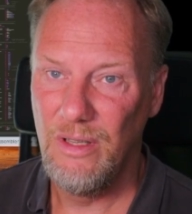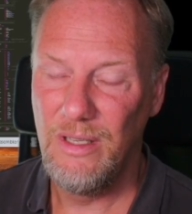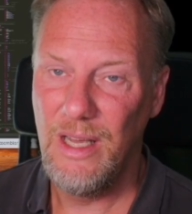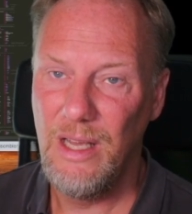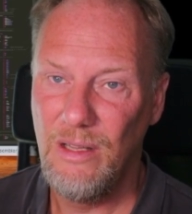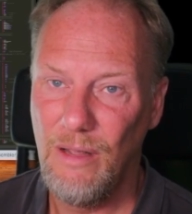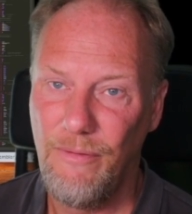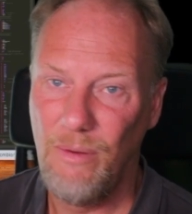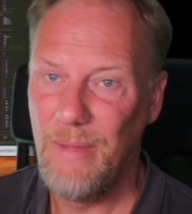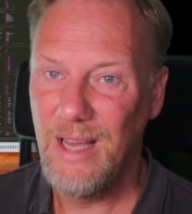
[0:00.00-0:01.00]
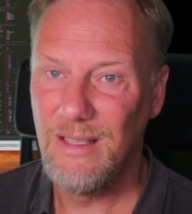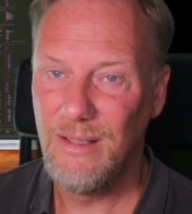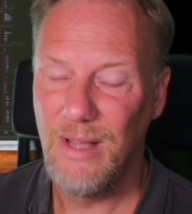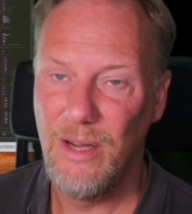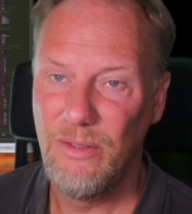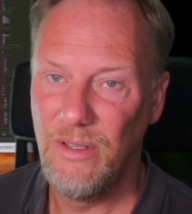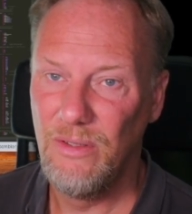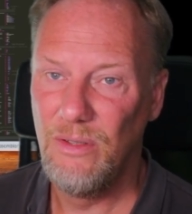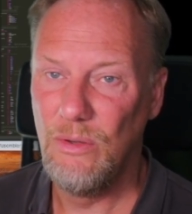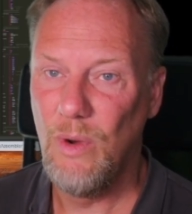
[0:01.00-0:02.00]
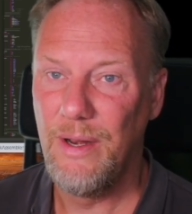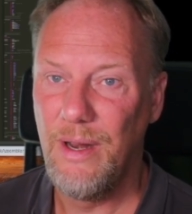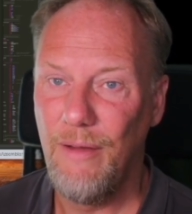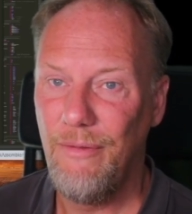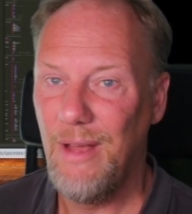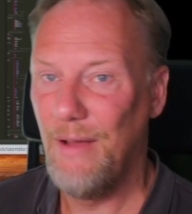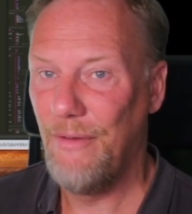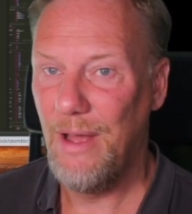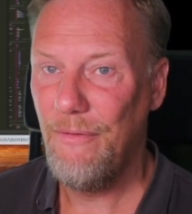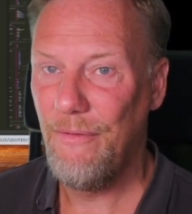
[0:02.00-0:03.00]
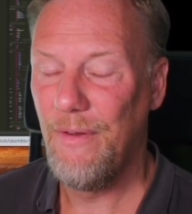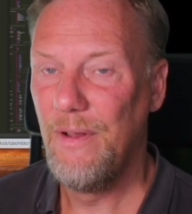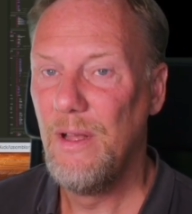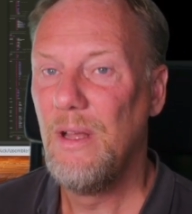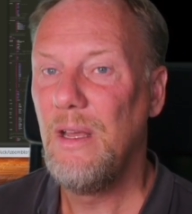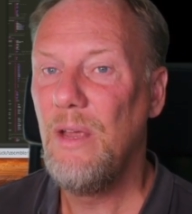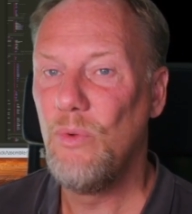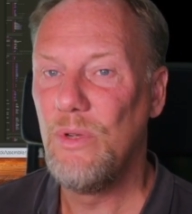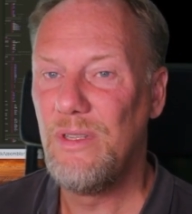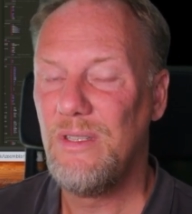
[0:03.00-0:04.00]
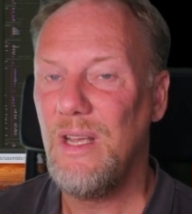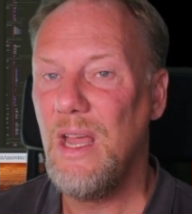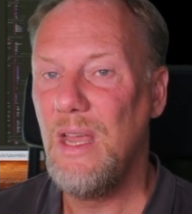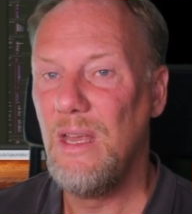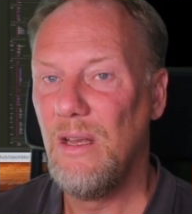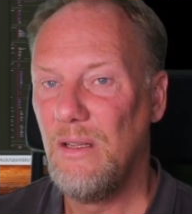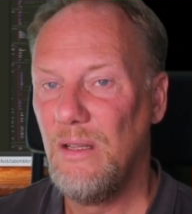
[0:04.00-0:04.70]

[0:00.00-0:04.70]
the data from hex 1000 to 1FFF, it will say